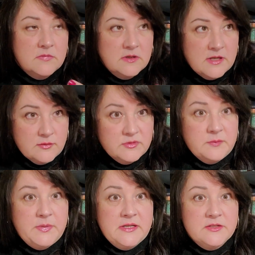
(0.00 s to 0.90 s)
not only
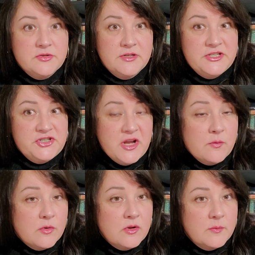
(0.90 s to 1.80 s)
being Attorney
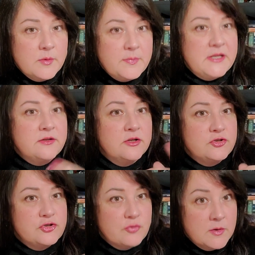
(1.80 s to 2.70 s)
General, but being
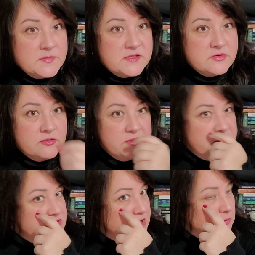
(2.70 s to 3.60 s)
Trump's Attorney
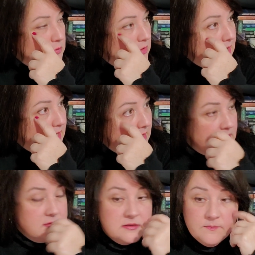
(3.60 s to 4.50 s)
General.
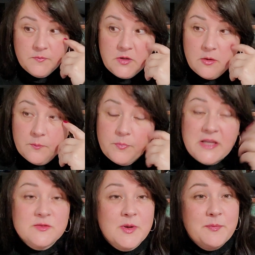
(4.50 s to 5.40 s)
And,
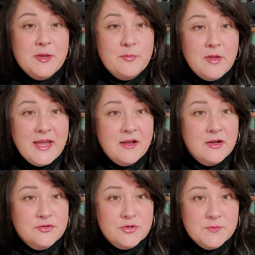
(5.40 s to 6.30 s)
that's why people hang
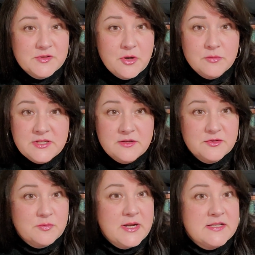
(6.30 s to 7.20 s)
on Trump's
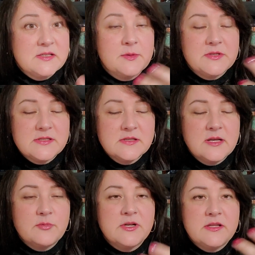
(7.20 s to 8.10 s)
coattails, right? It's about the
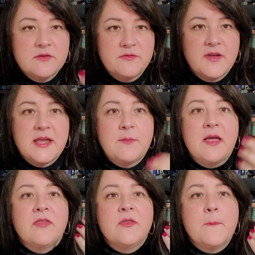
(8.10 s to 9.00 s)
celebrity, the fame,
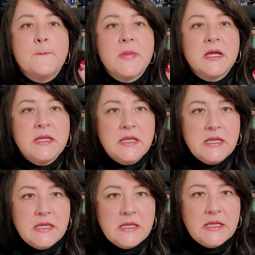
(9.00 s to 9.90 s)
and the
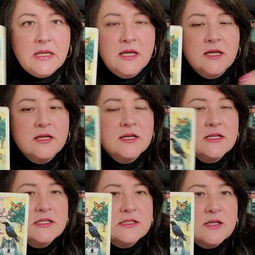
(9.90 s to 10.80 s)
money.
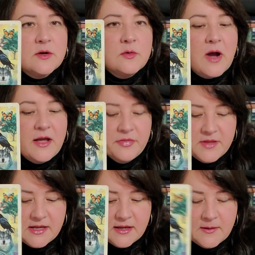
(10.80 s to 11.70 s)
So I
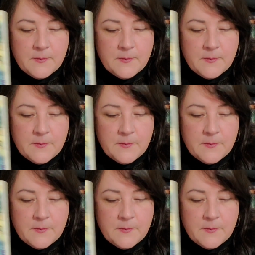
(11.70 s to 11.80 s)
think